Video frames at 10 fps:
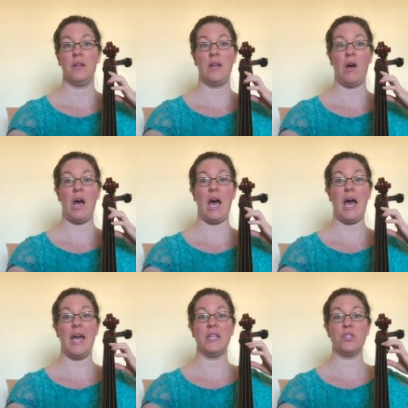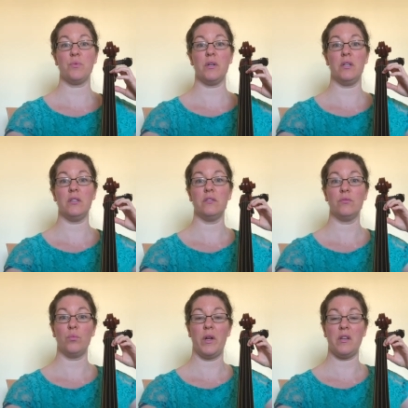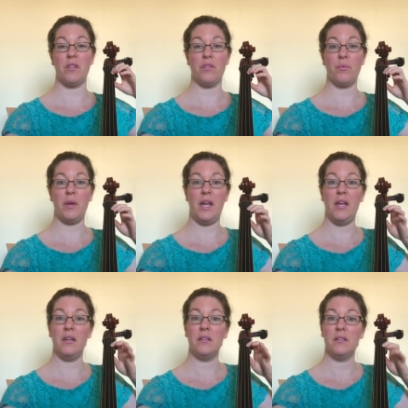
Now I trill 1 to 3